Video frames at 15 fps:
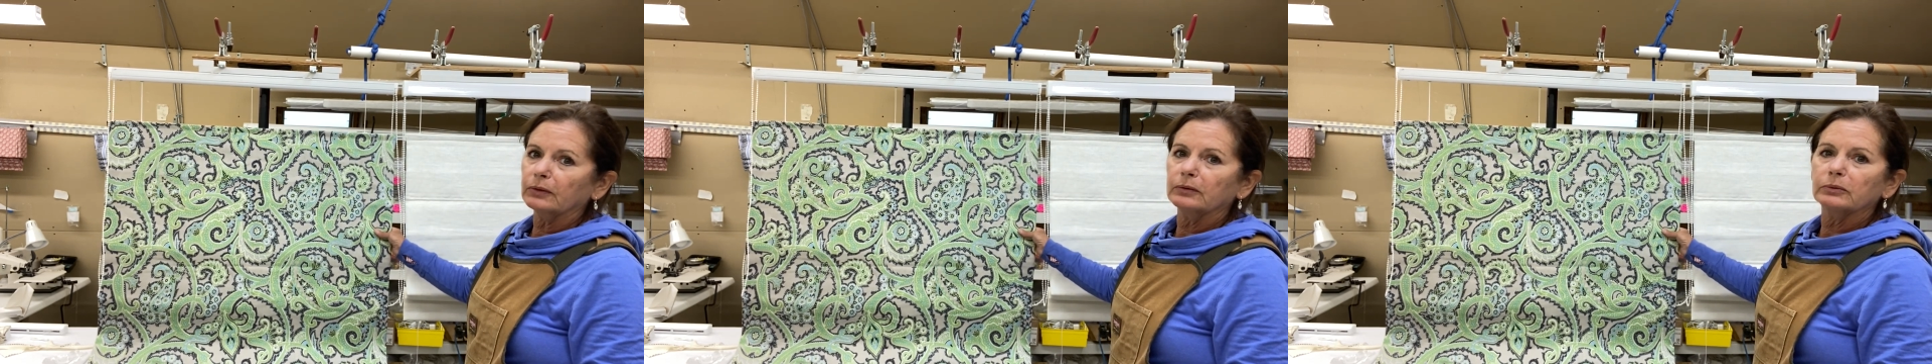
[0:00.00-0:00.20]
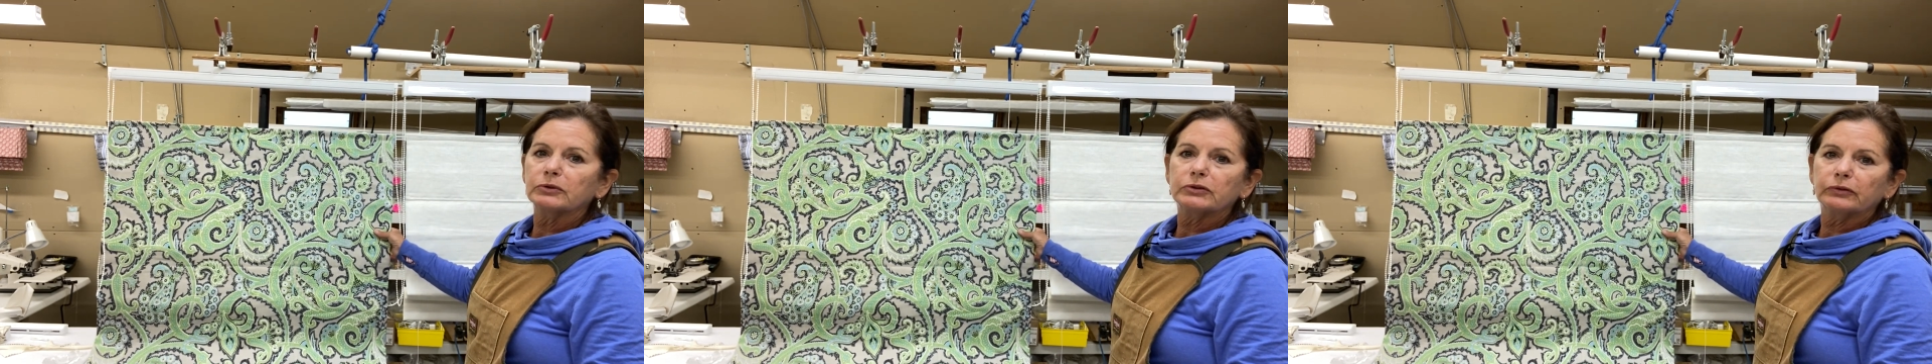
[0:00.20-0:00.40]

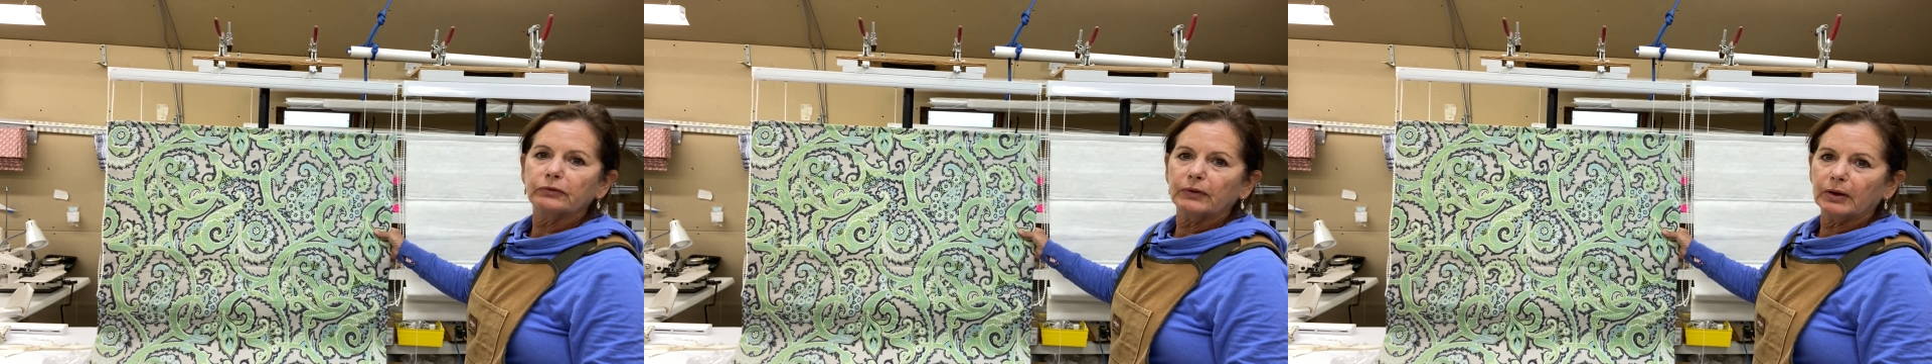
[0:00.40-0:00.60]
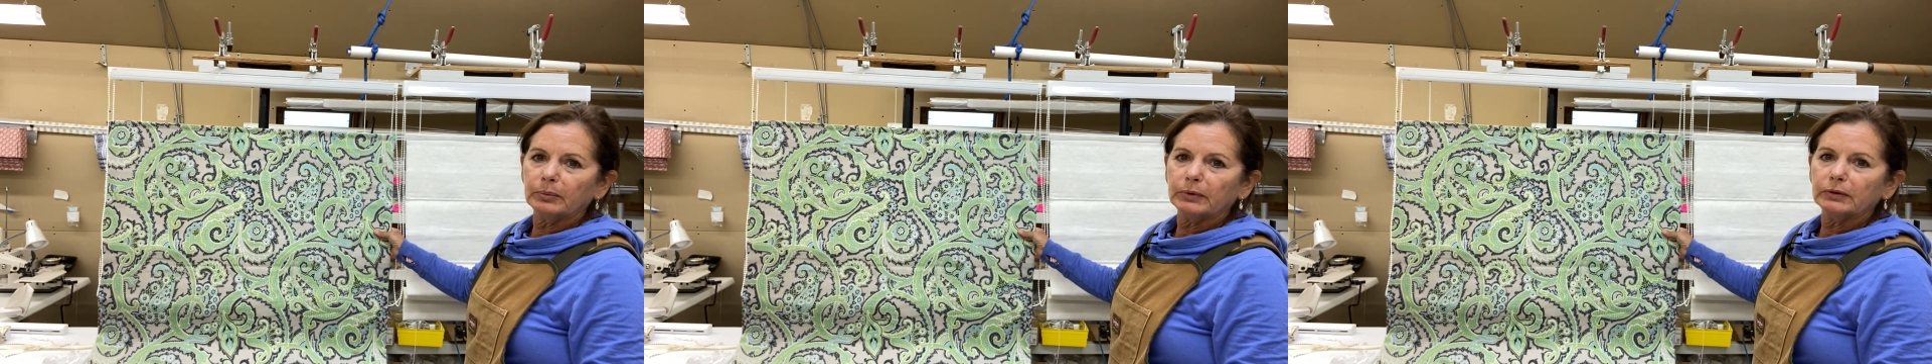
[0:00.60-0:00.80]
which is
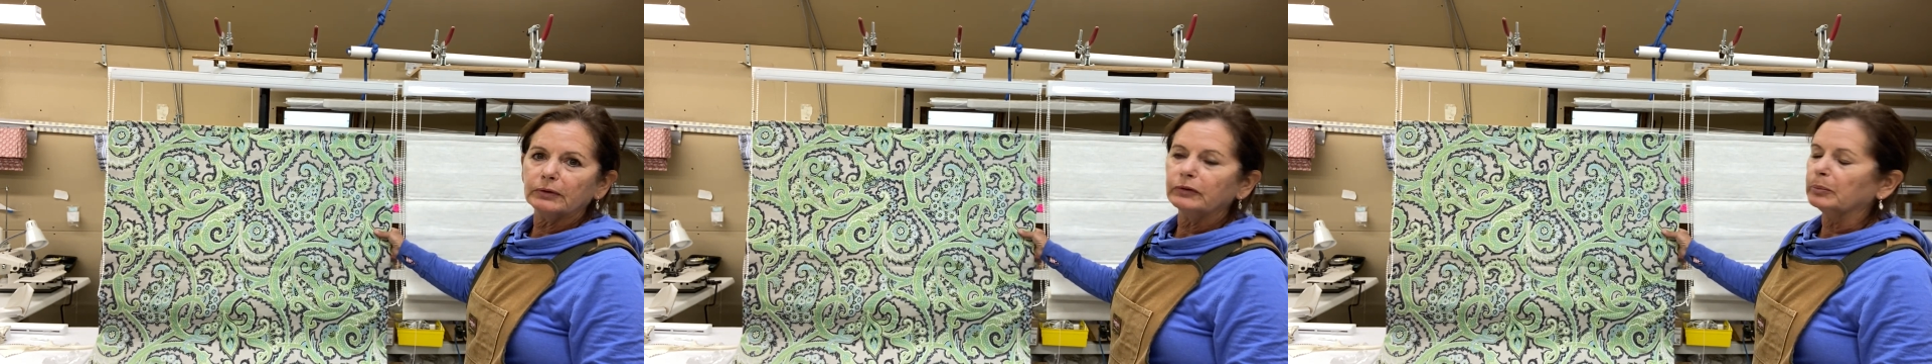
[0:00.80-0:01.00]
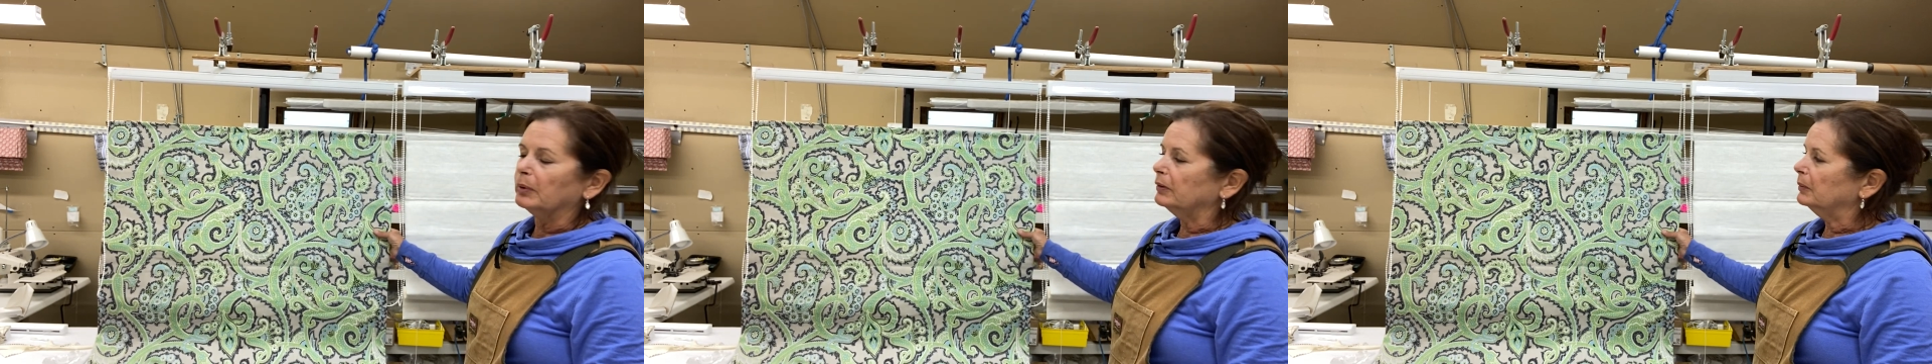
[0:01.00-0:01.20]
fabulous,
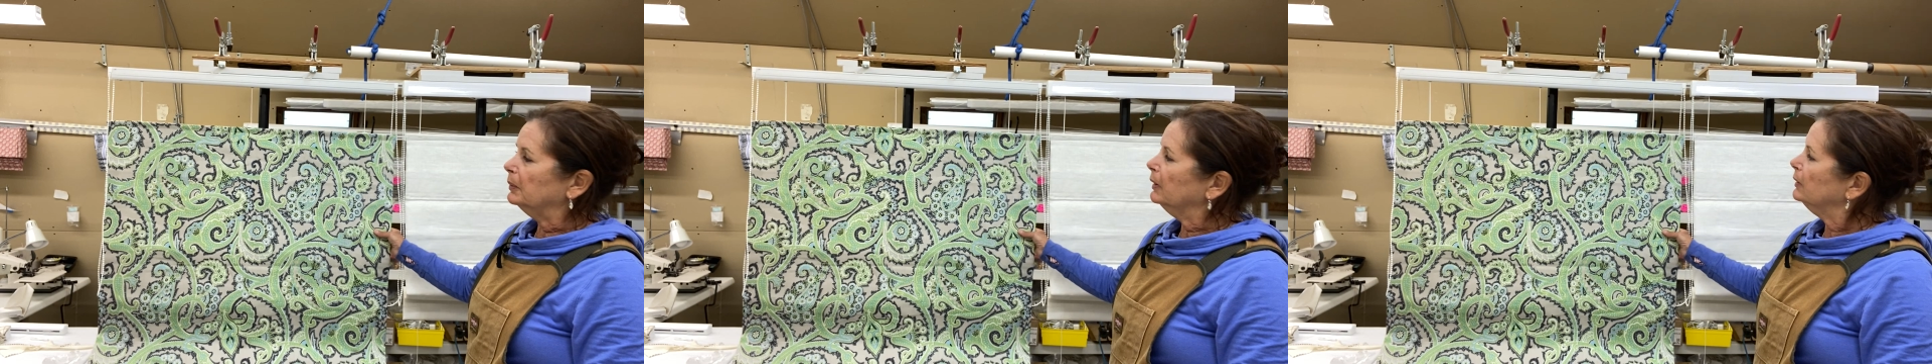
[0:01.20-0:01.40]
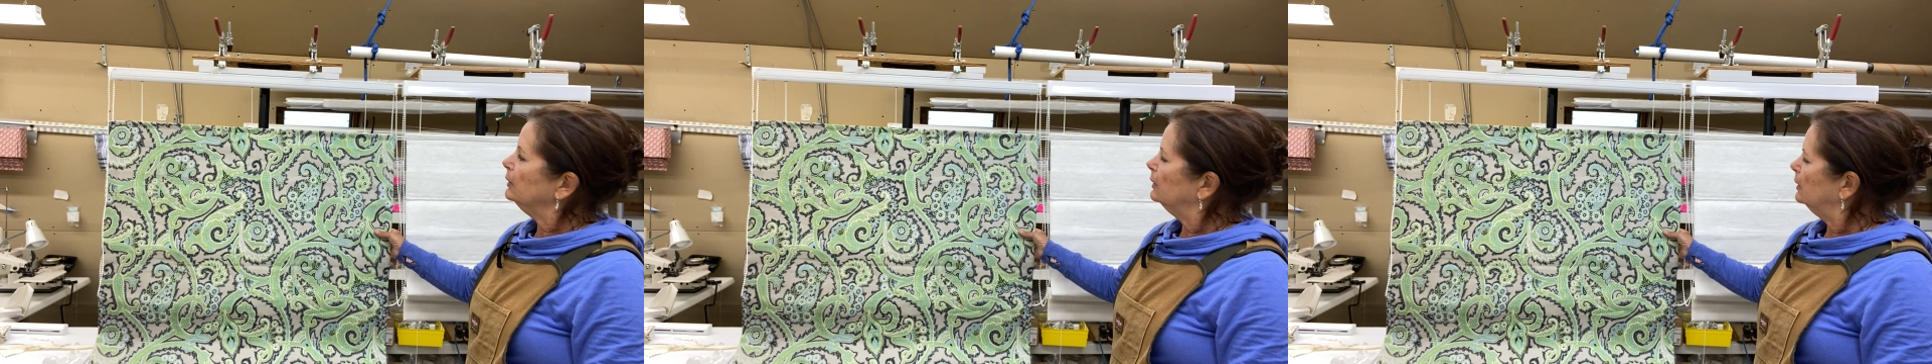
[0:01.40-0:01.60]
by the way.